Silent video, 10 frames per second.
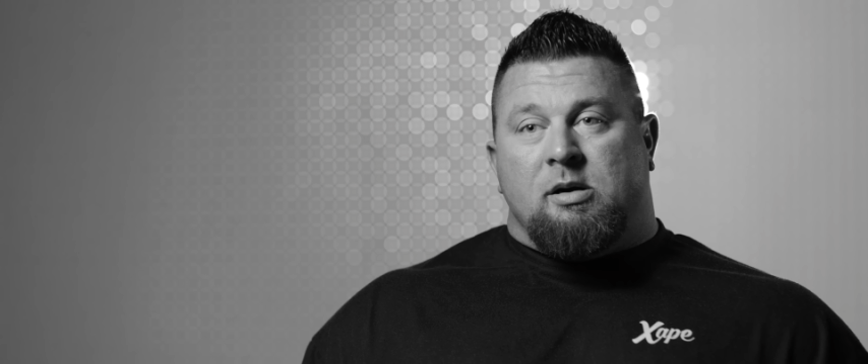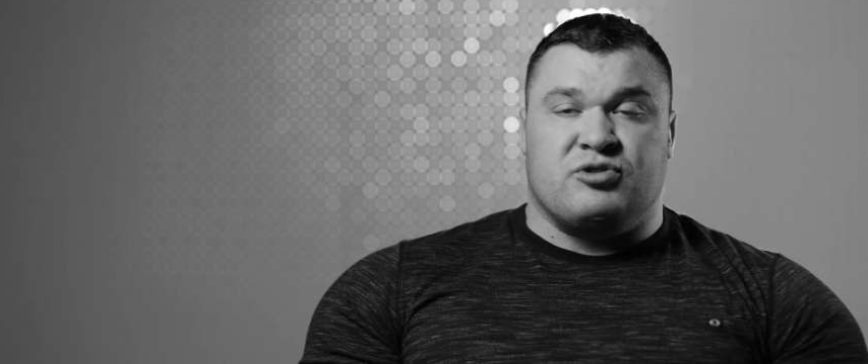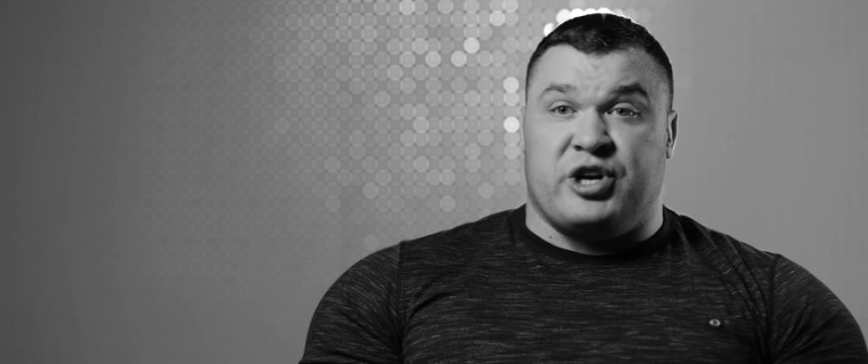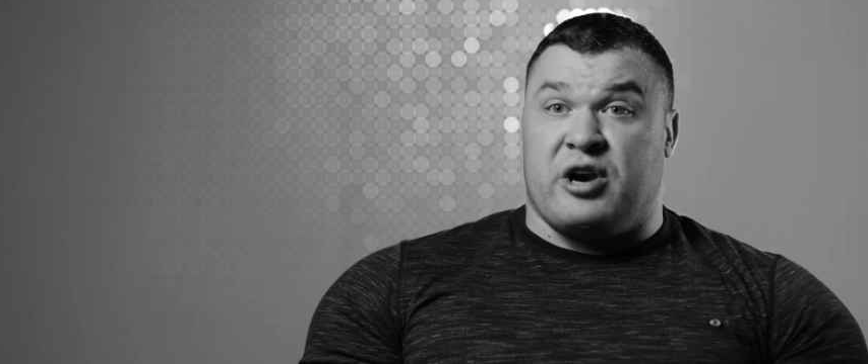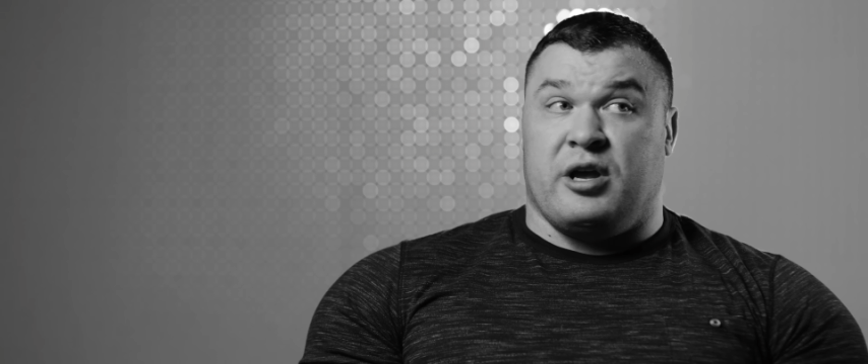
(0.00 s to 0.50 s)

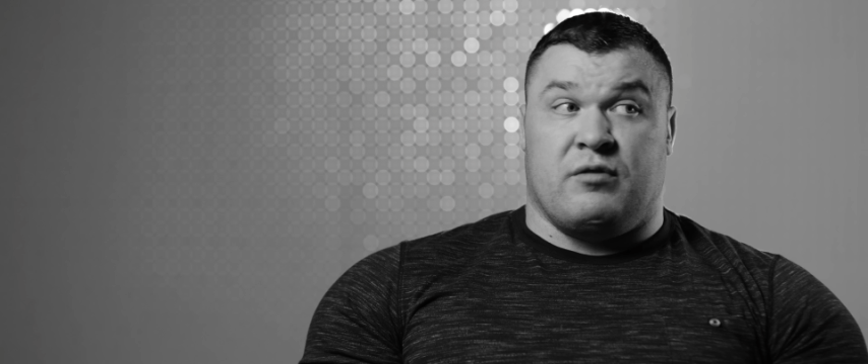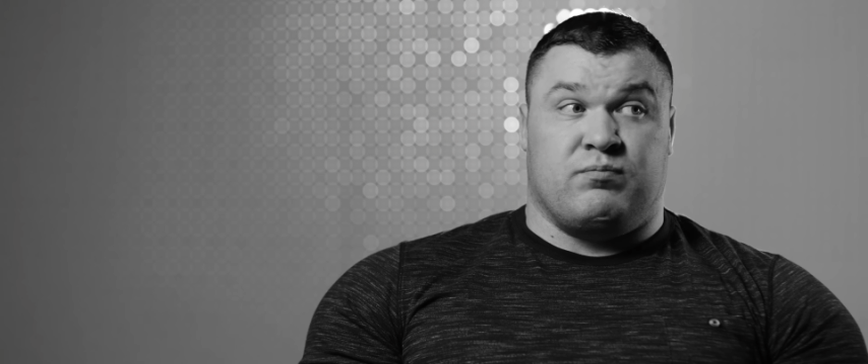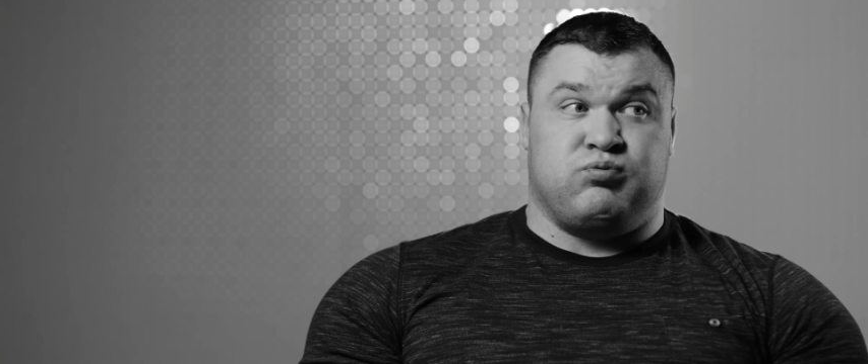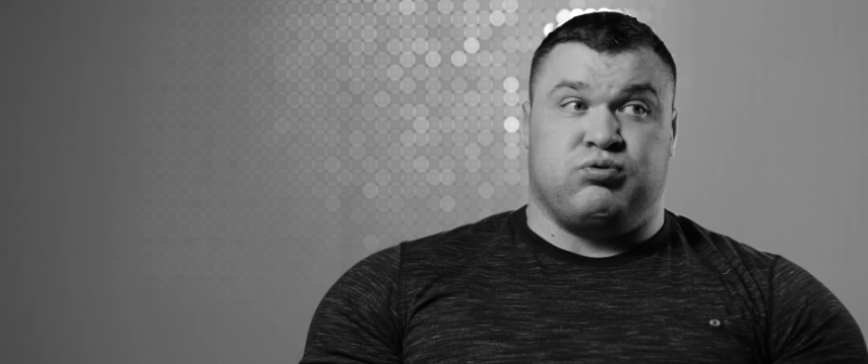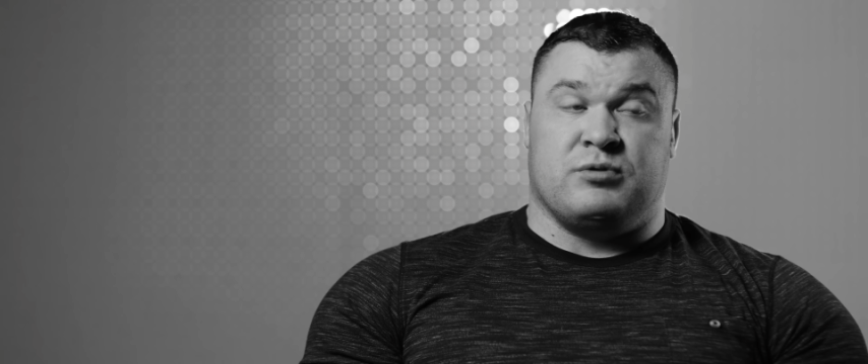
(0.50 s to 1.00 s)
Jerry,
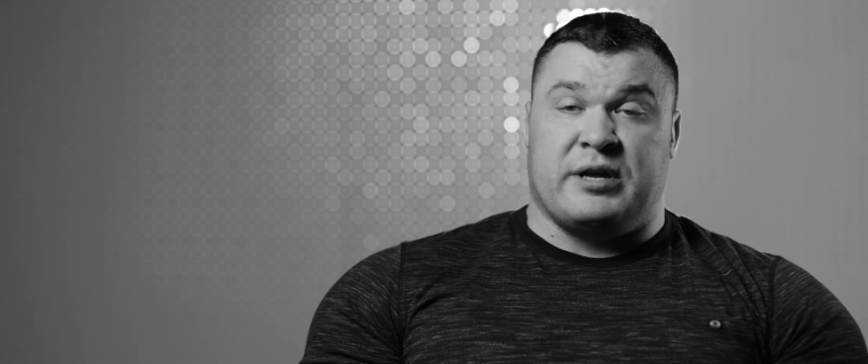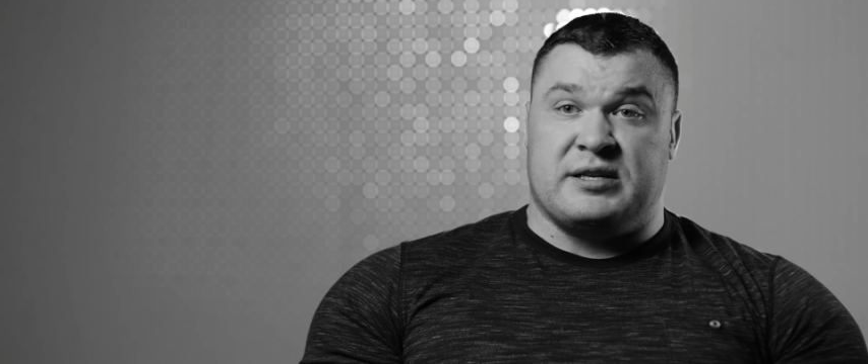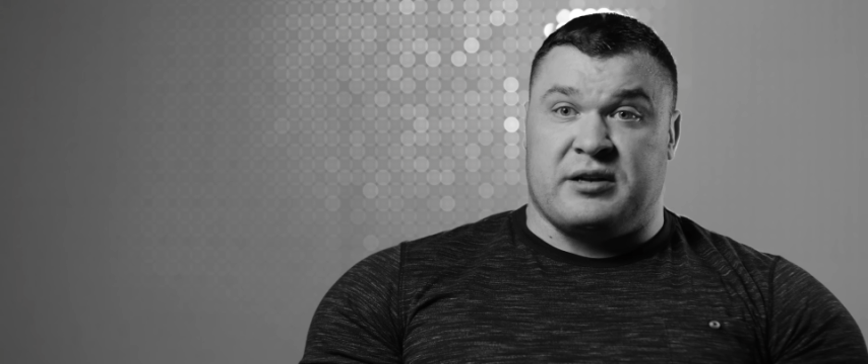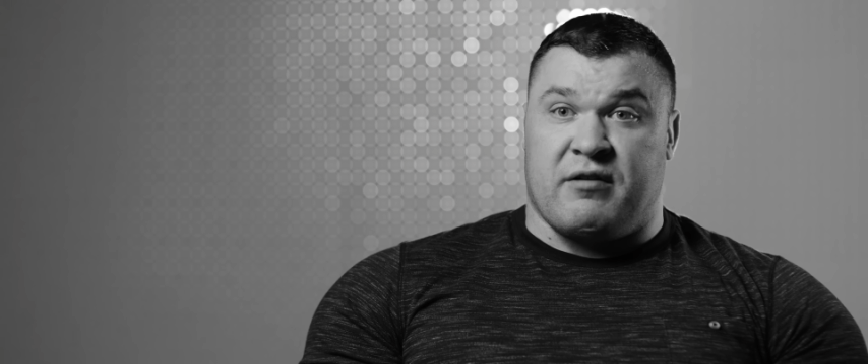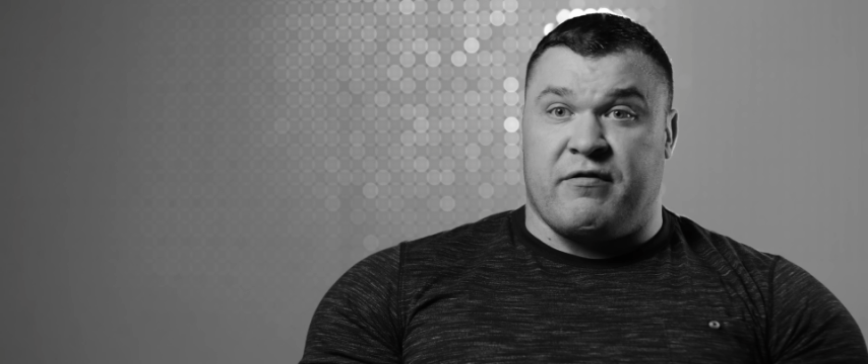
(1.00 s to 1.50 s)
that's another